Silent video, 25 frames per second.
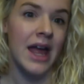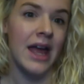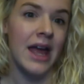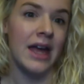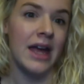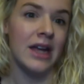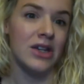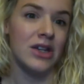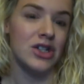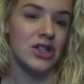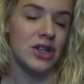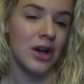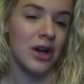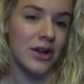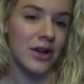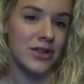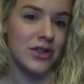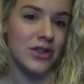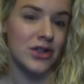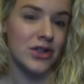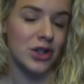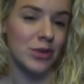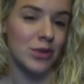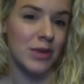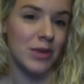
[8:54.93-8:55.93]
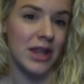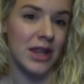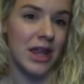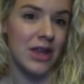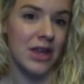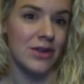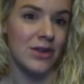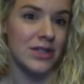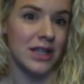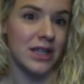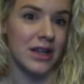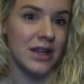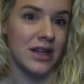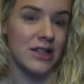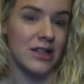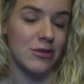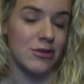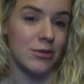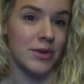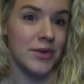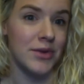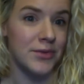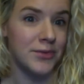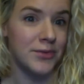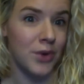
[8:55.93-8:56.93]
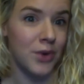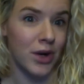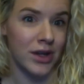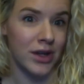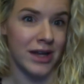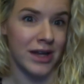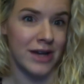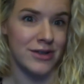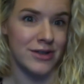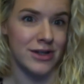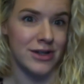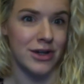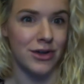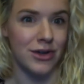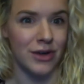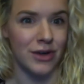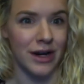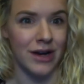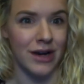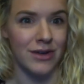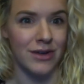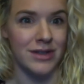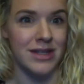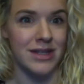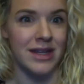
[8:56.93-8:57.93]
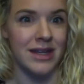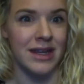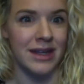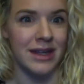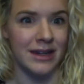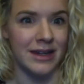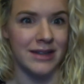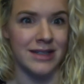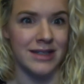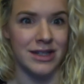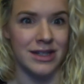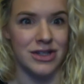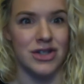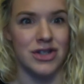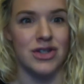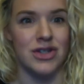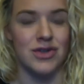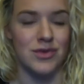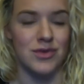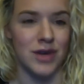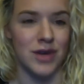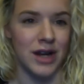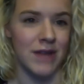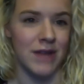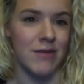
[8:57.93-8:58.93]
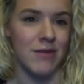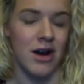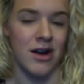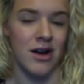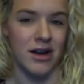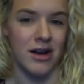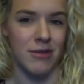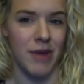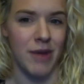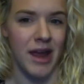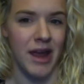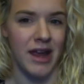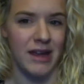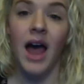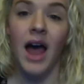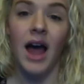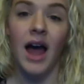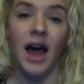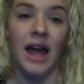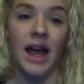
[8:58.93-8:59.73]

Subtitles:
And she also told me that utilities would be 4,000 crowns in addition to what I'm already paying.